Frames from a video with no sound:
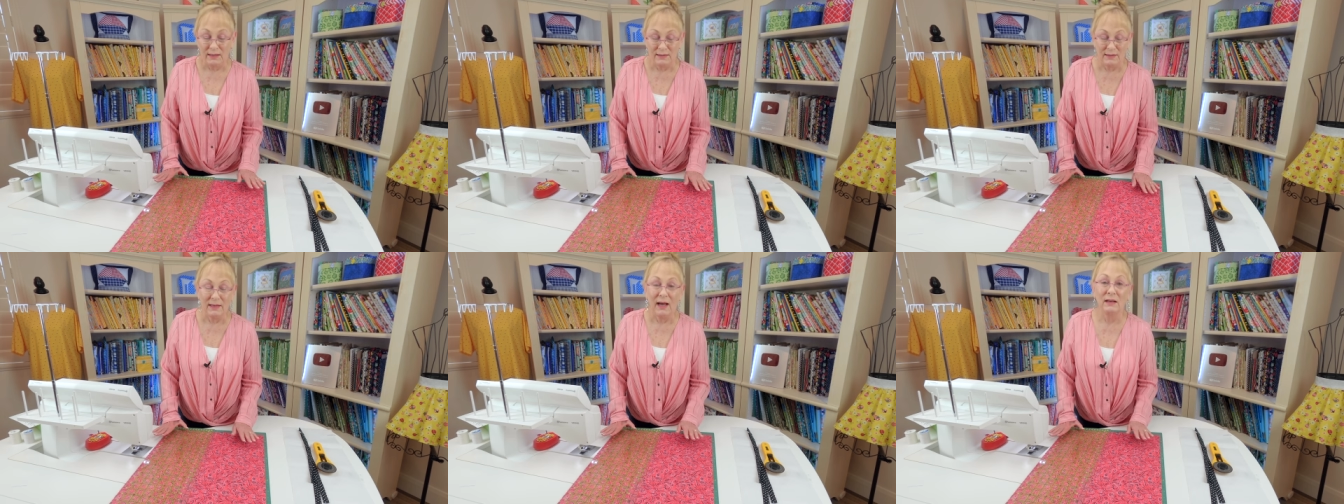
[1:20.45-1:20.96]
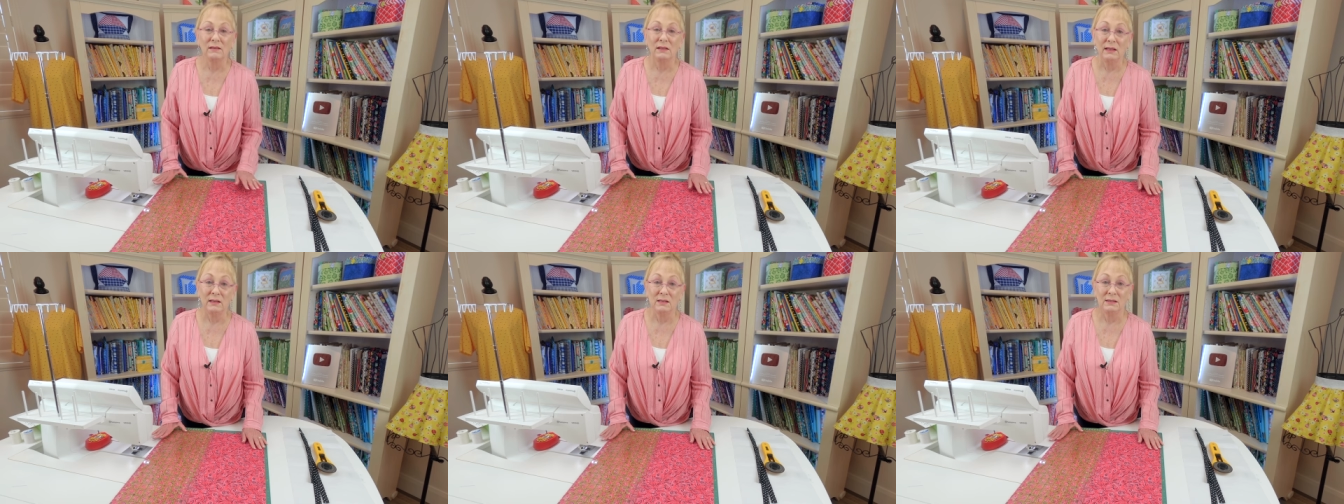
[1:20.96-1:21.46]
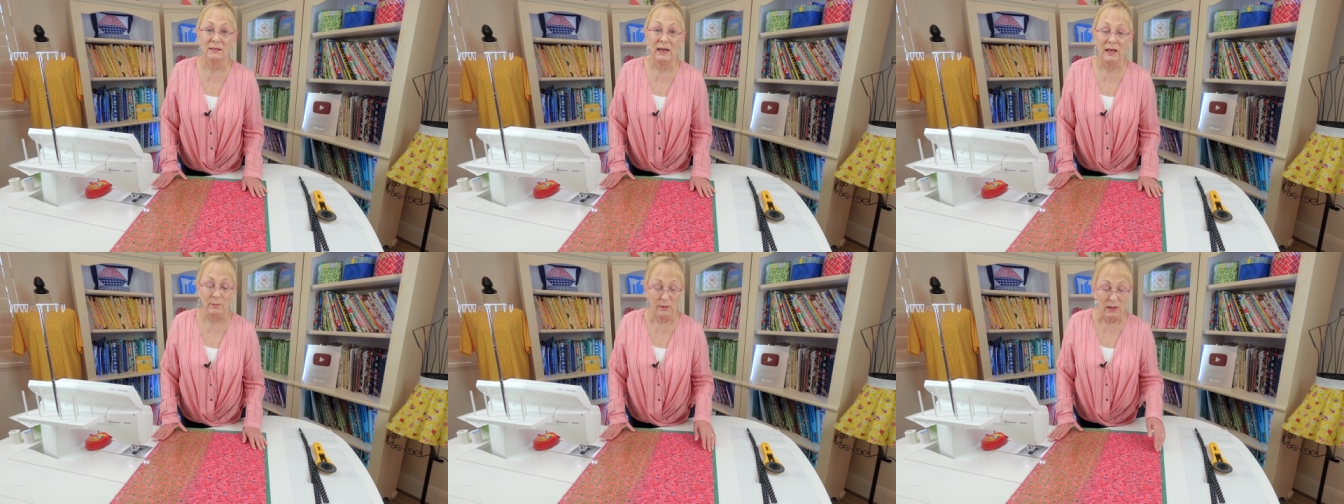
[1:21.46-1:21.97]
exactly the
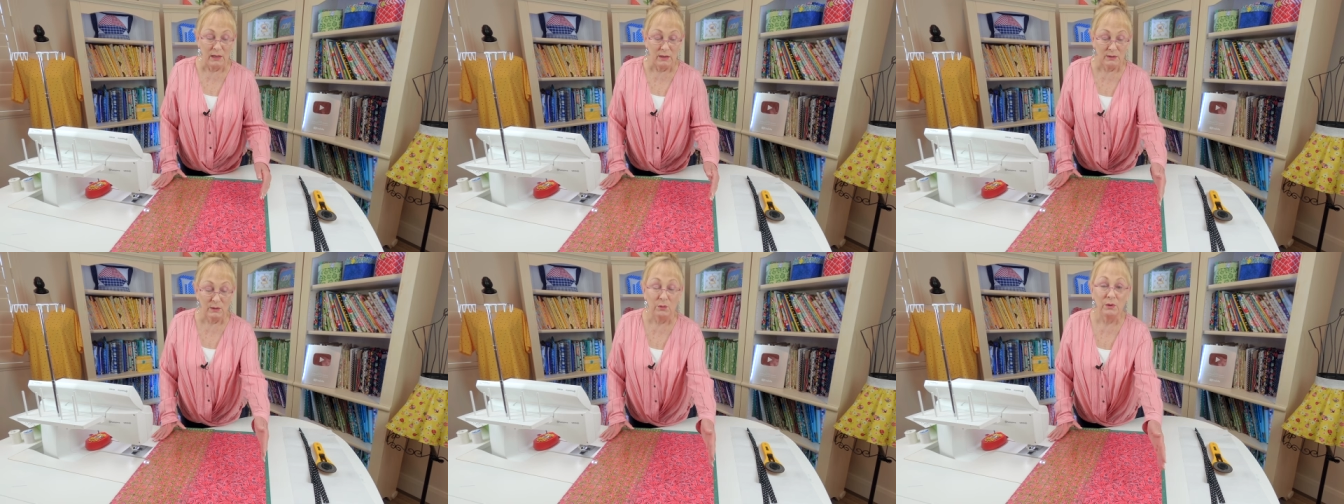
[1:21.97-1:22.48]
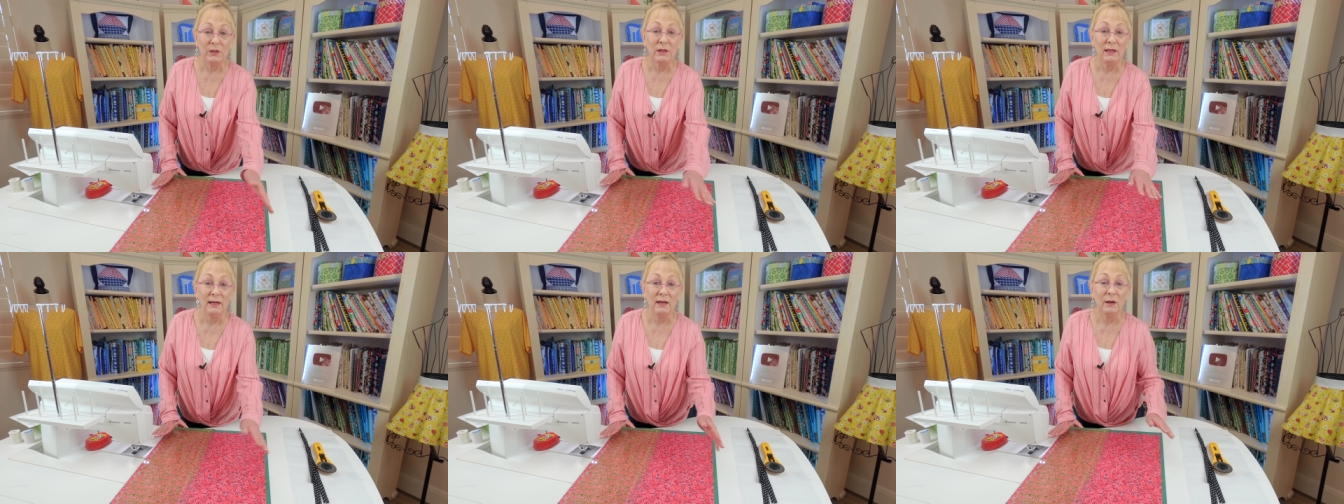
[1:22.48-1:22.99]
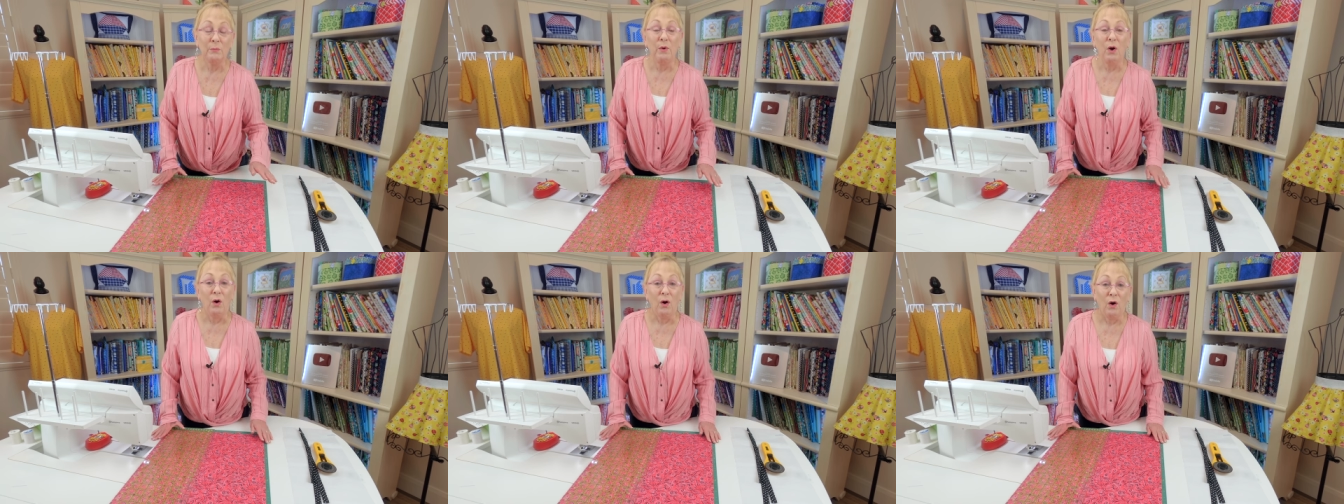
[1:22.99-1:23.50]
same, so clean
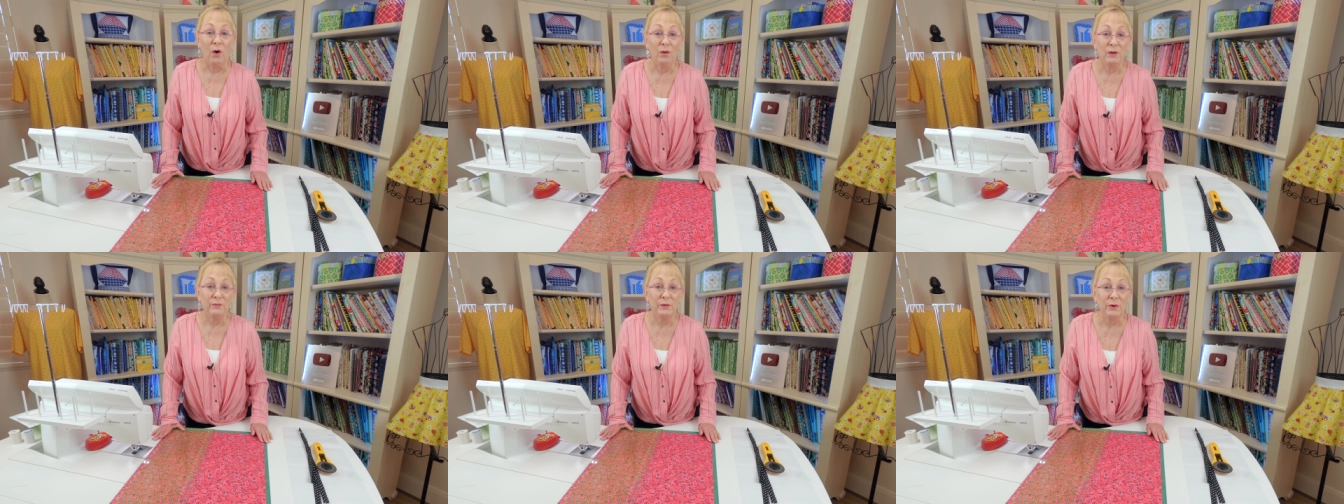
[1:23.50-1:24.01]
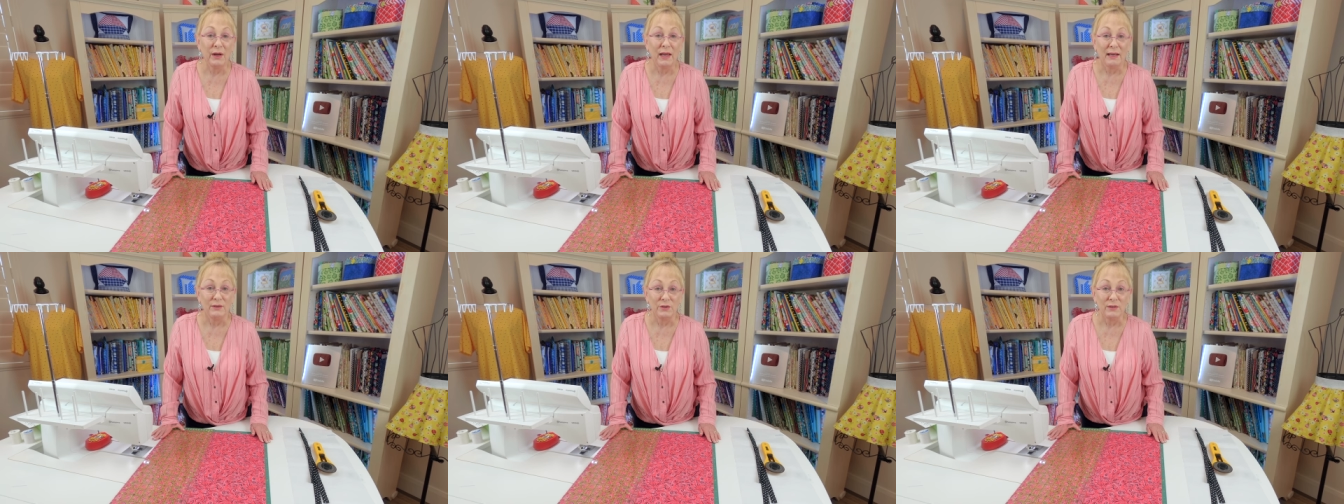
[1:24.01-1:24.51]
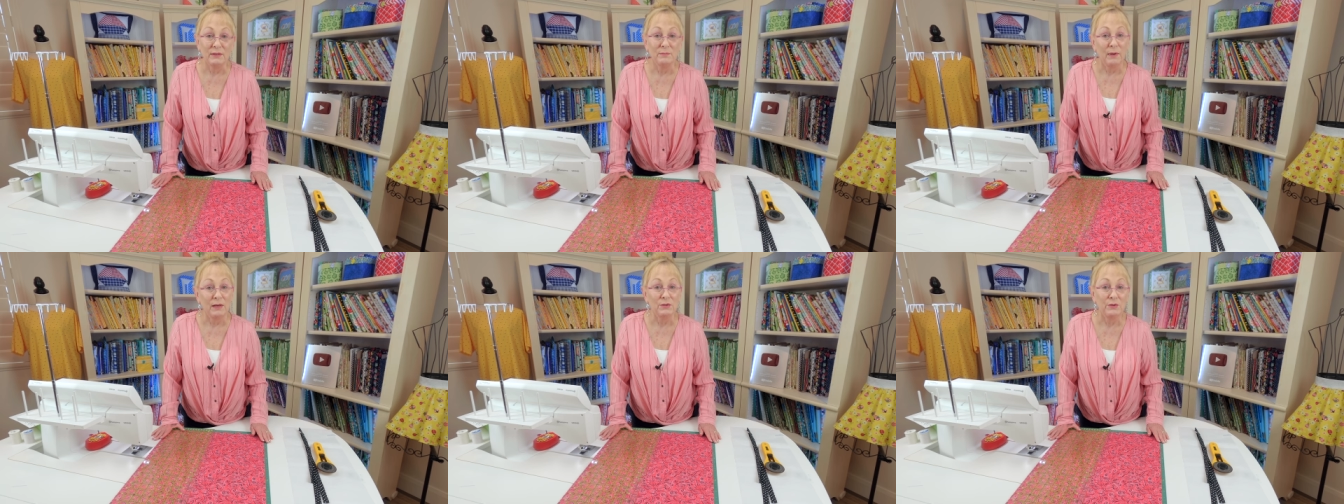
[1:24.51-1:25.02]
up all of your
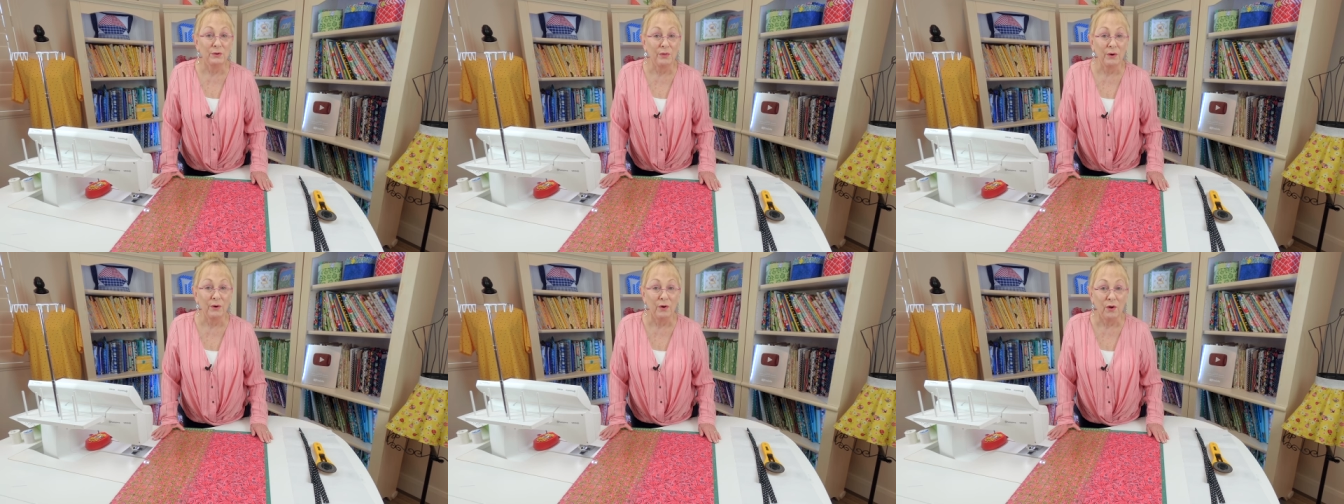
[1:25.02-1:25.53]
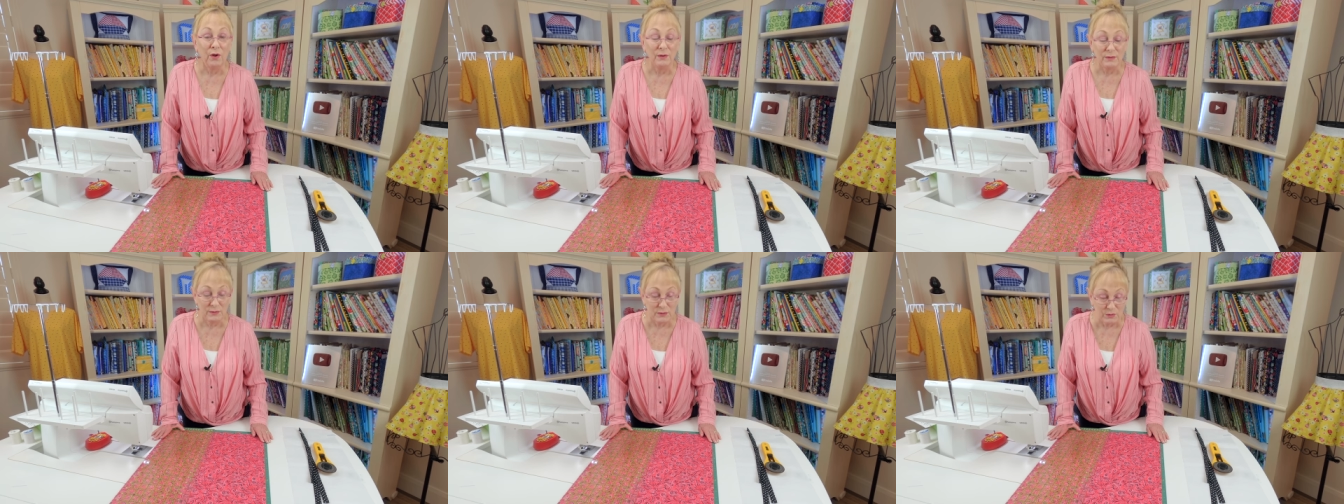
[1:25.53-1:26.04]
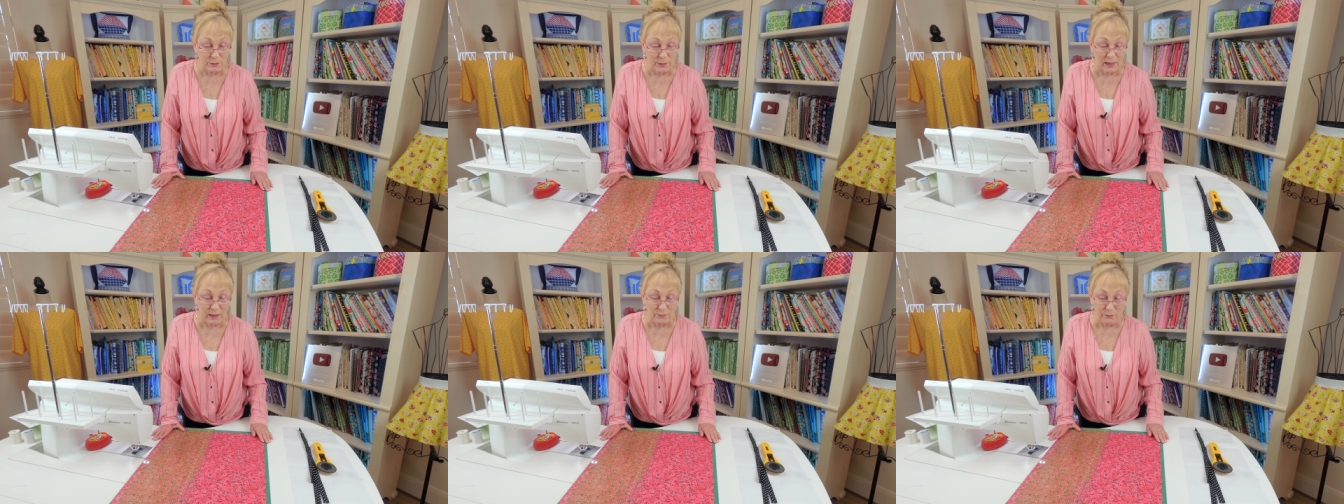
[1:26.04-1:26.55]
edges. Make sure they're all
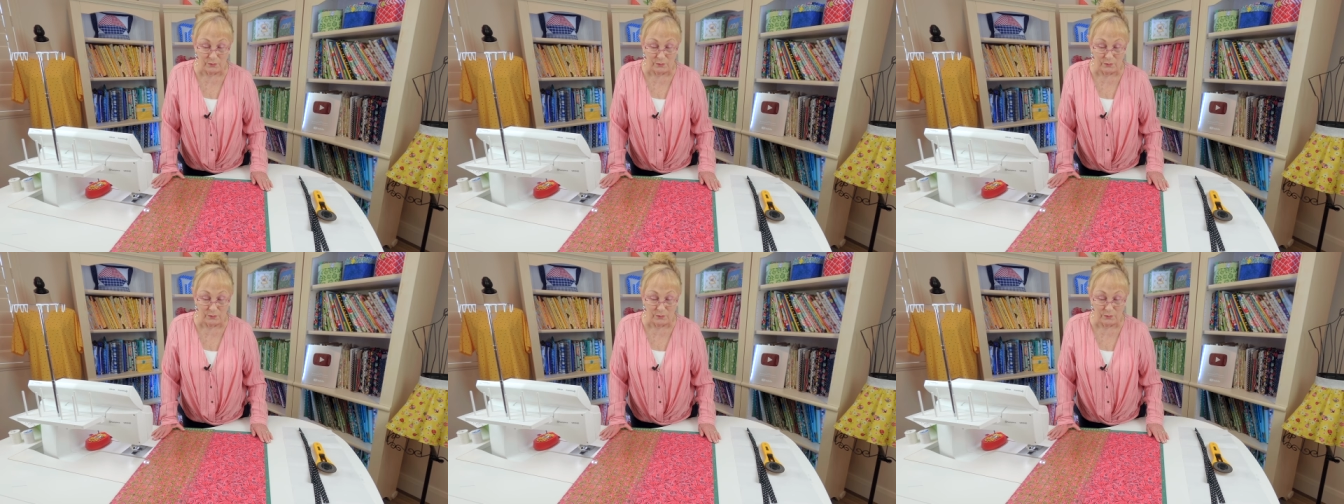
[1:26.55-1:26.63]
straight